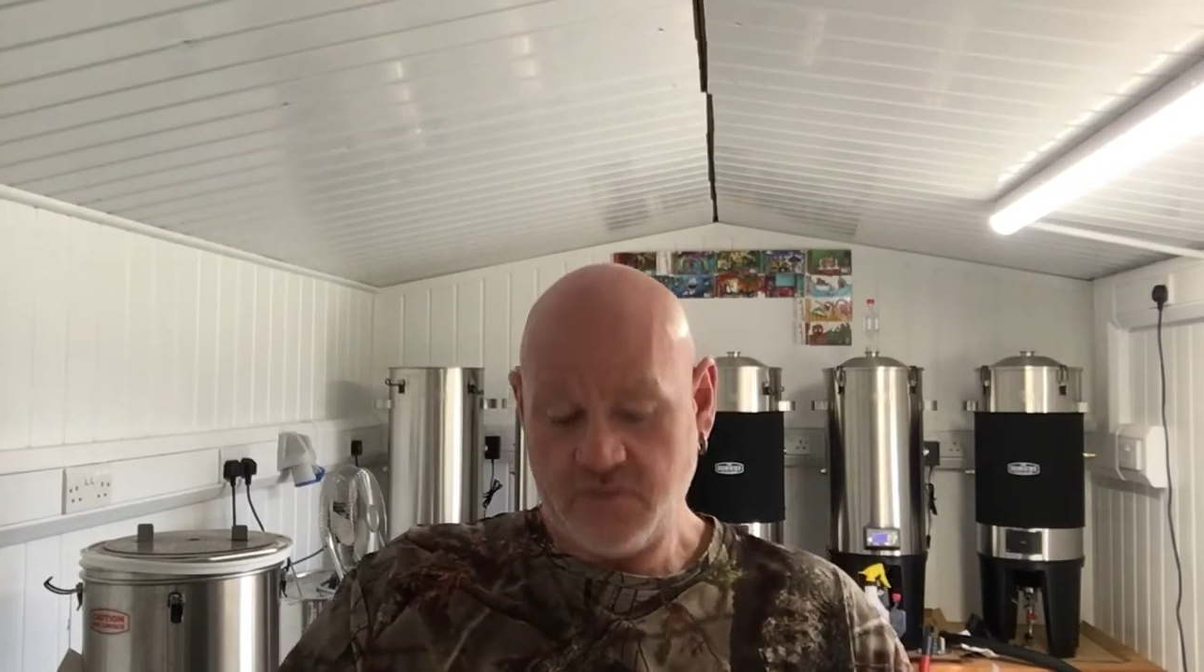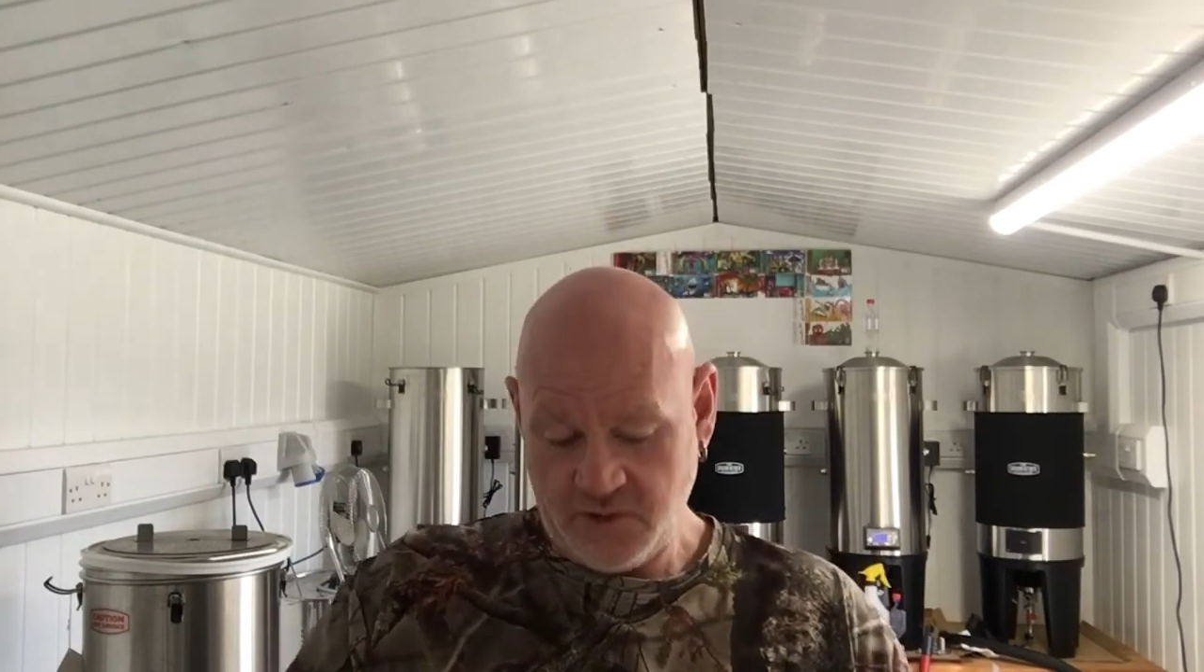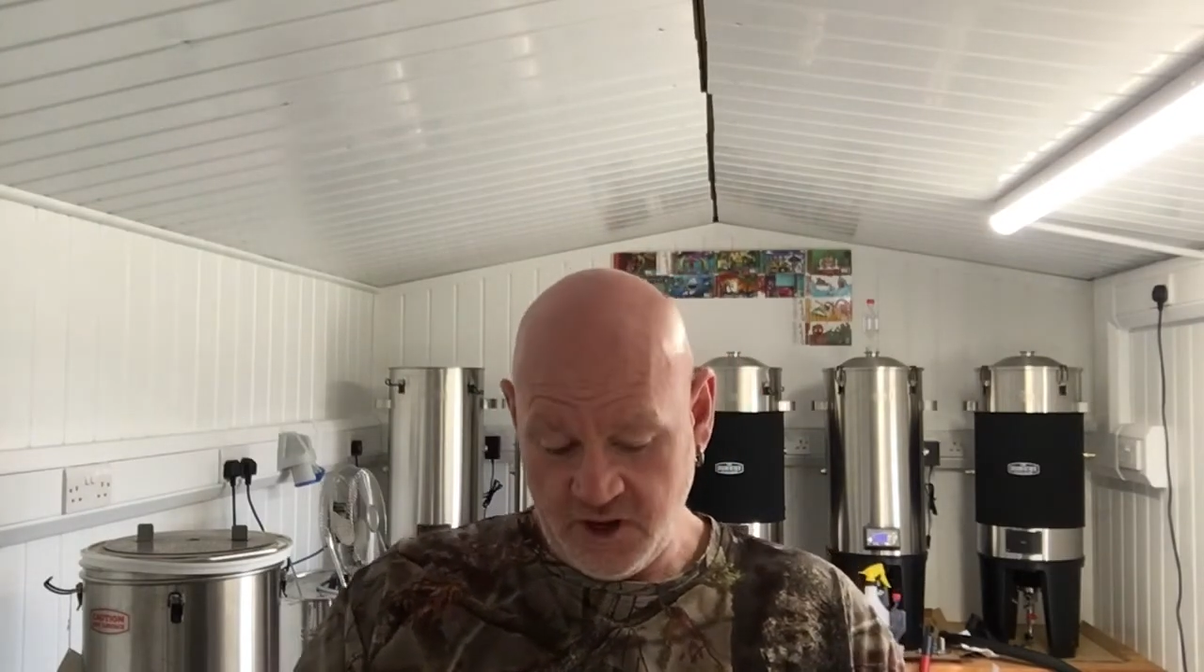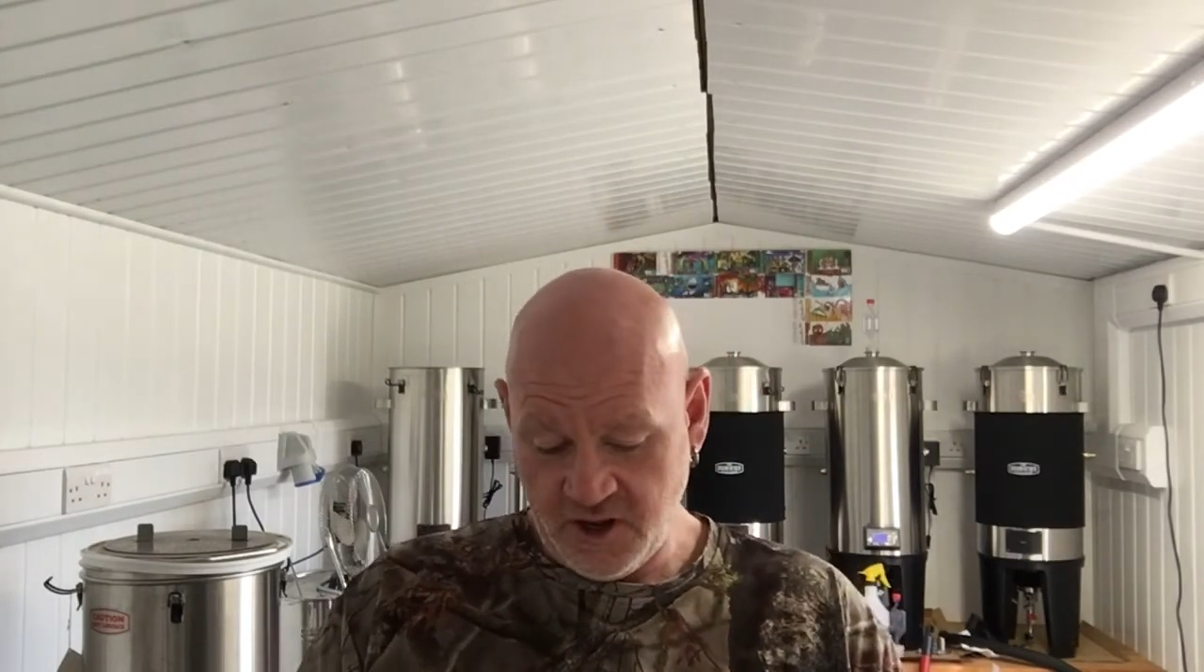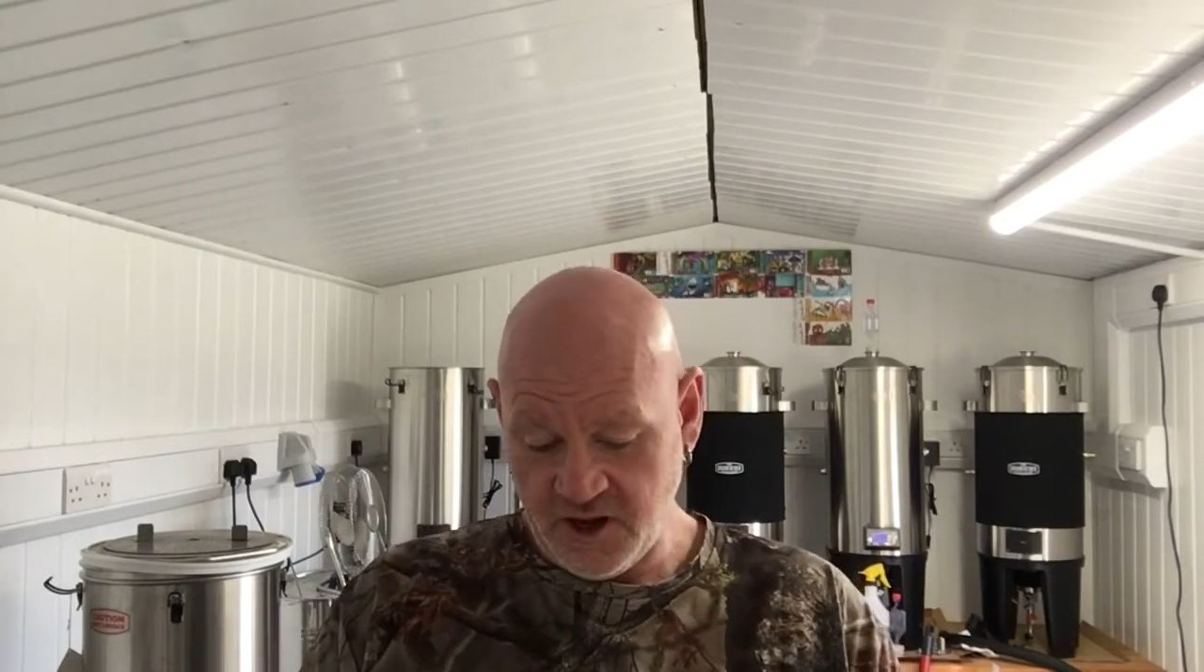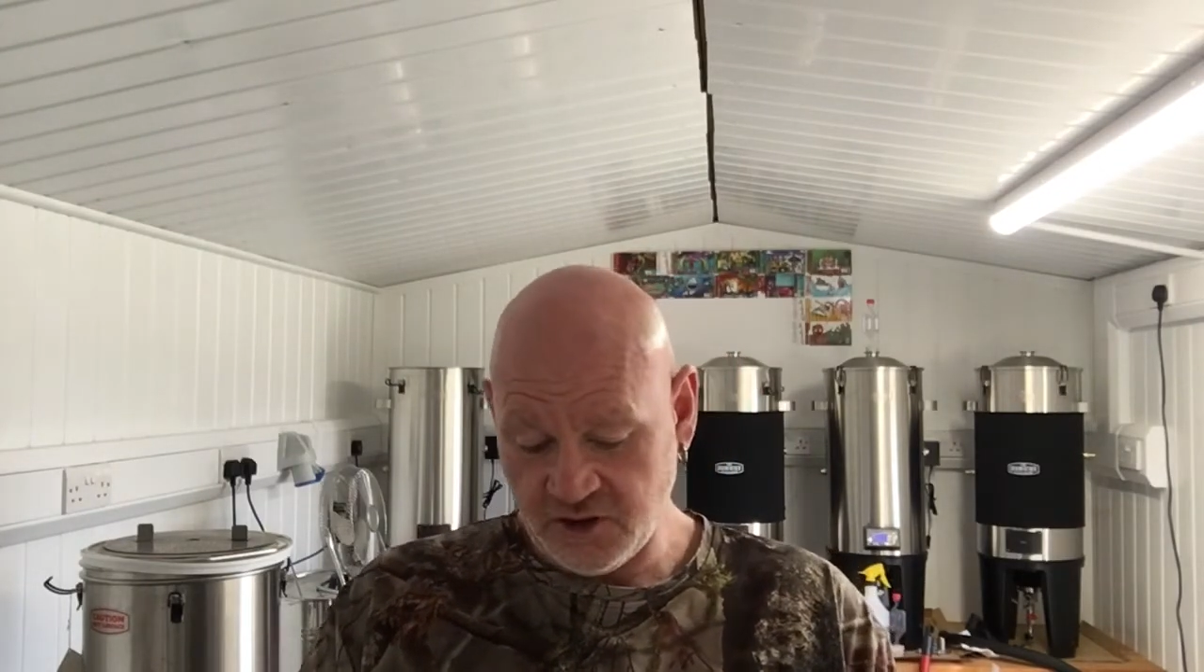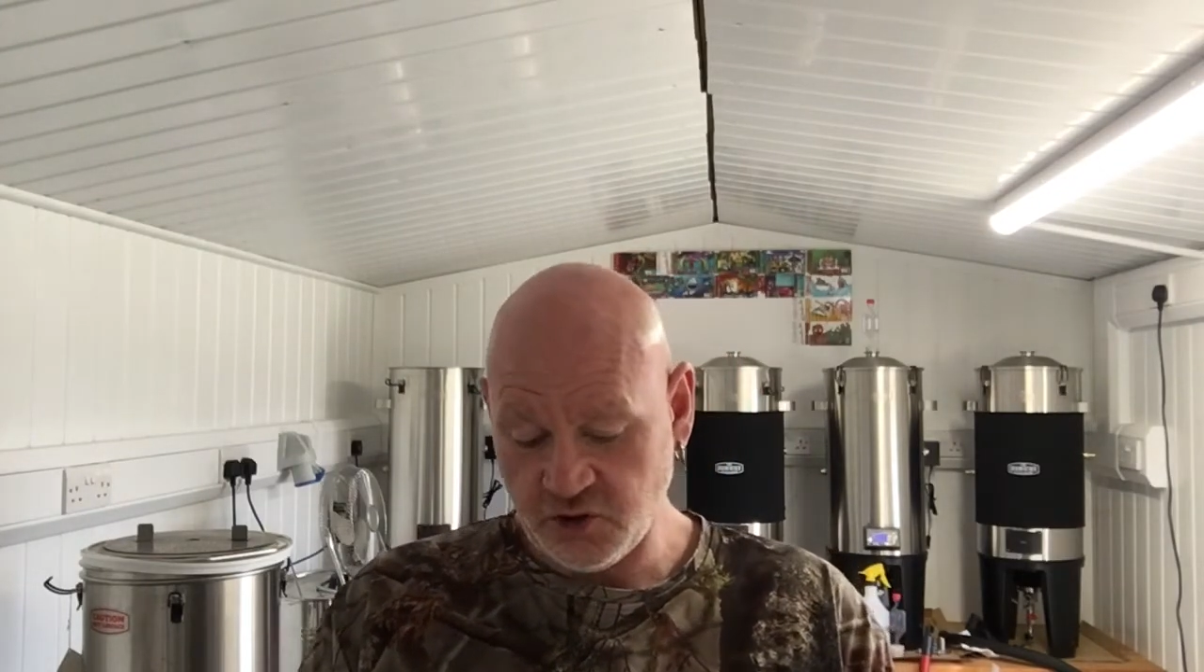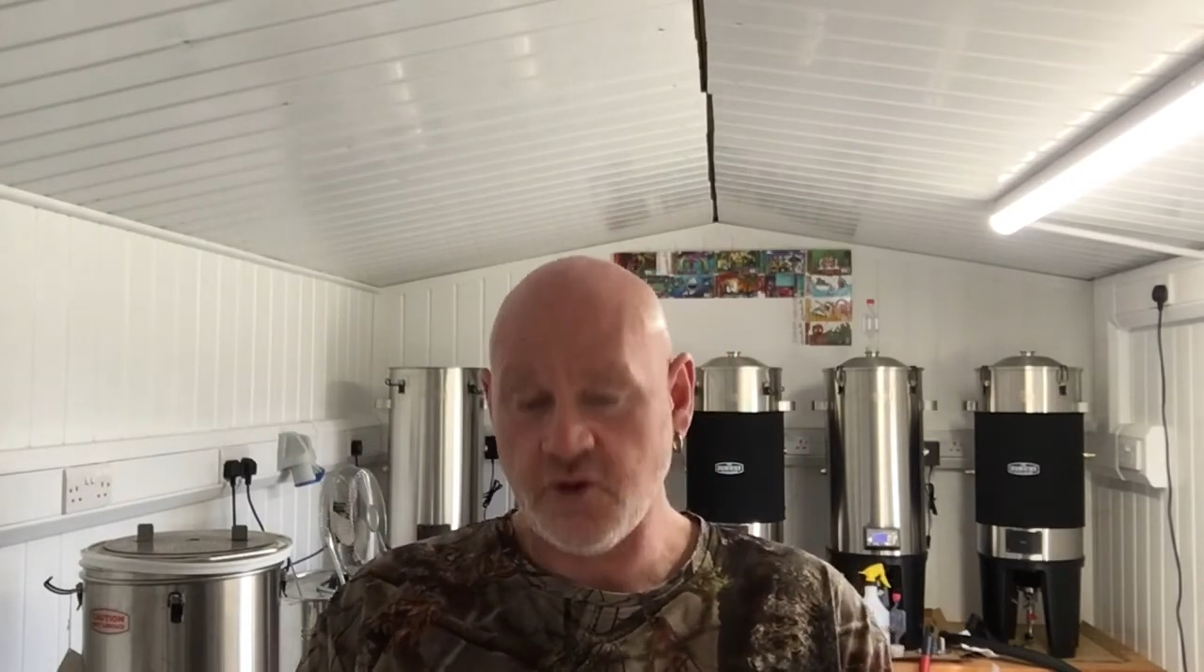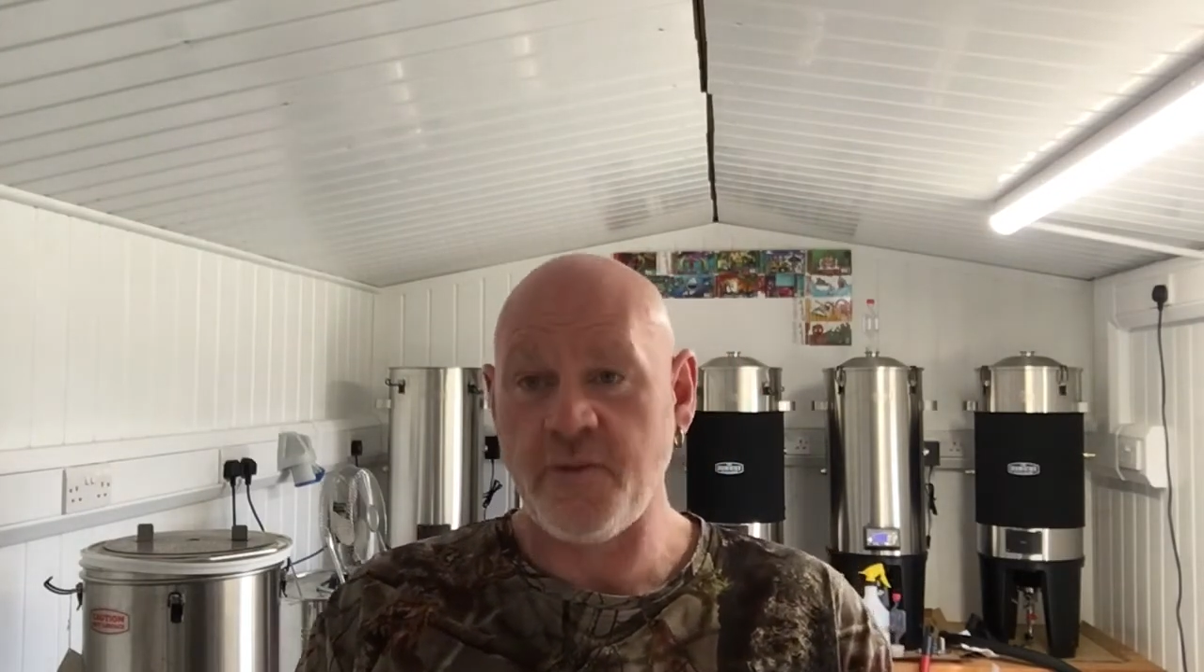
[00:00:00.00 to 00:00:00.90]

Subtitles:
and then let's talk